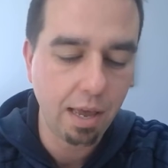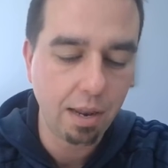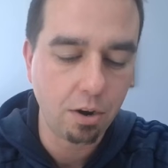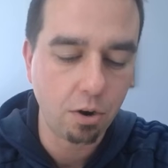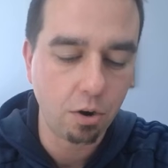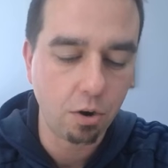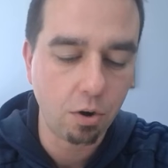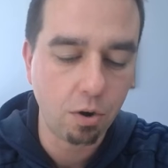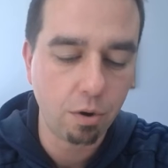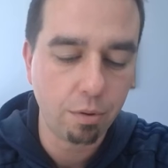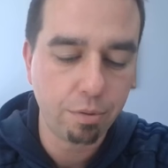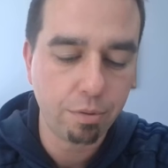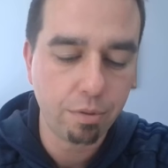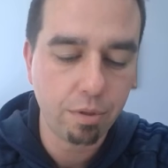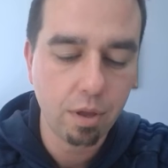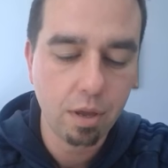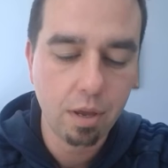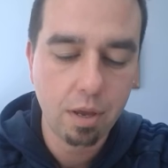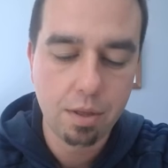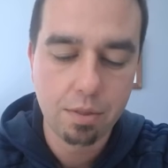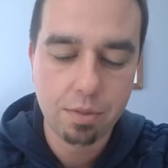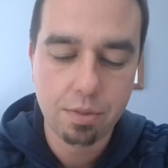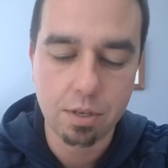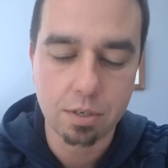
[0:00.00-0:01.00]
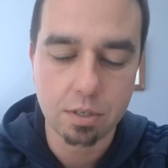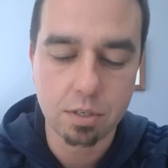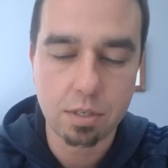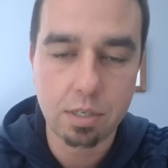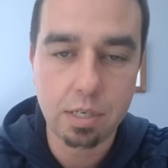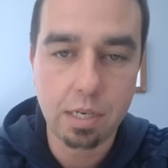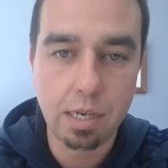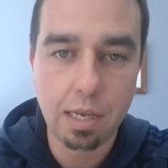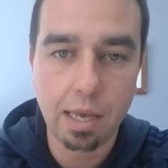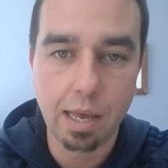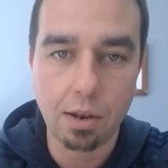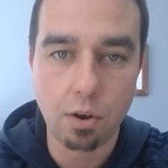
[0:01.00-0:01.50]
and earth, the
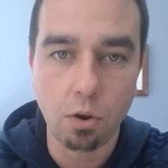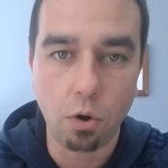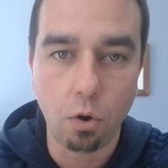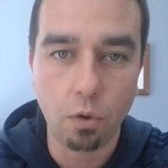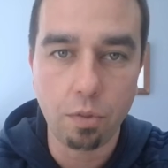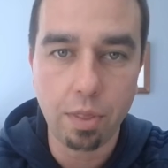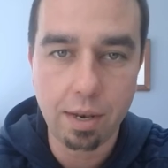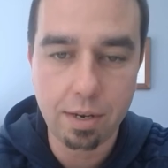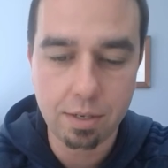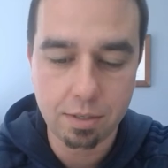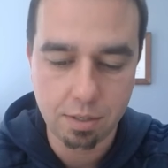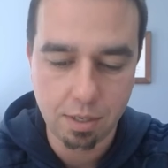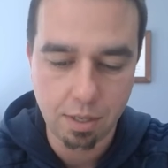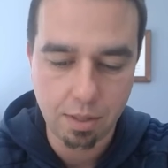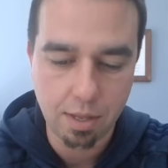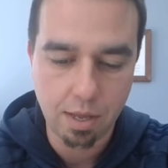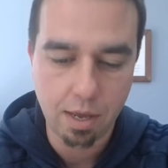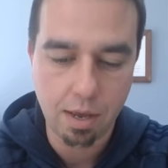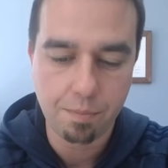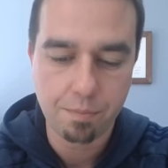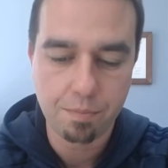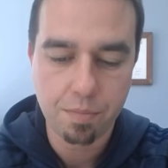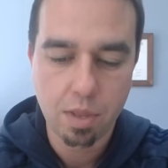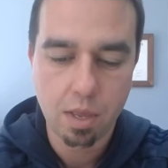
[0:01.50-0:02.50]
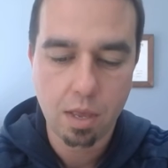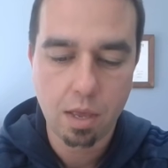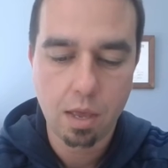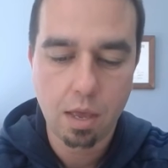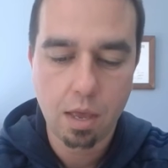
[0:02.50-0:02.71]
sea and all that is in them,